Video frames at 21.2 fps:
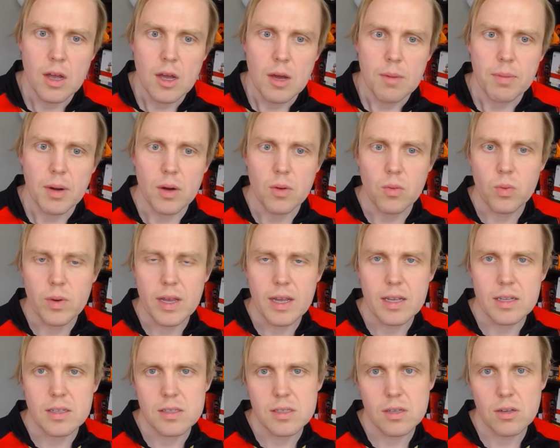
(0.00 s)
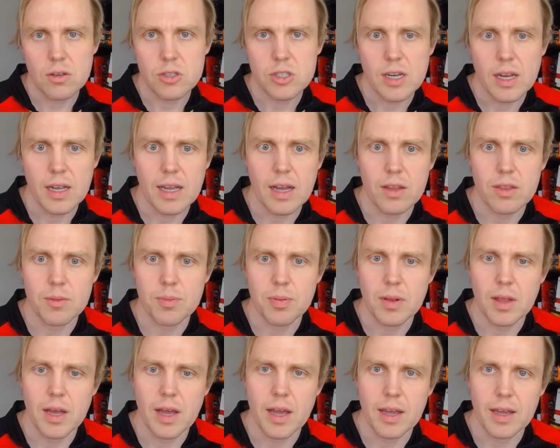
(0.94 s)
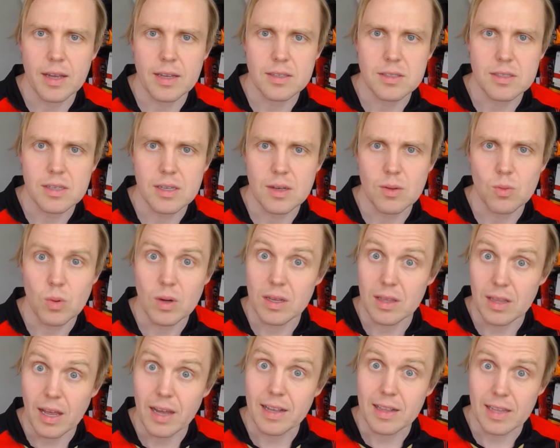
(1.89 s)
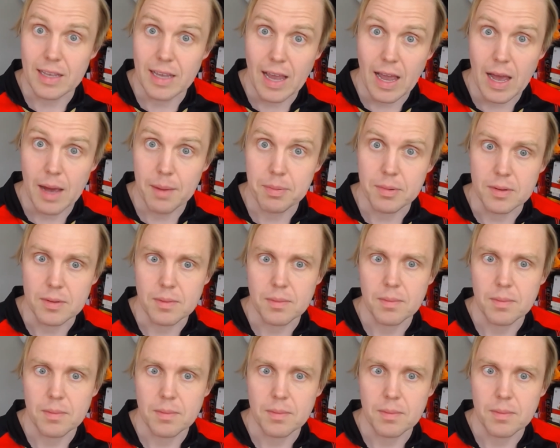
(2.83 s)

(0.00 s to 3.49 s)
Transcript: but we can still check out the play and see what likely happened.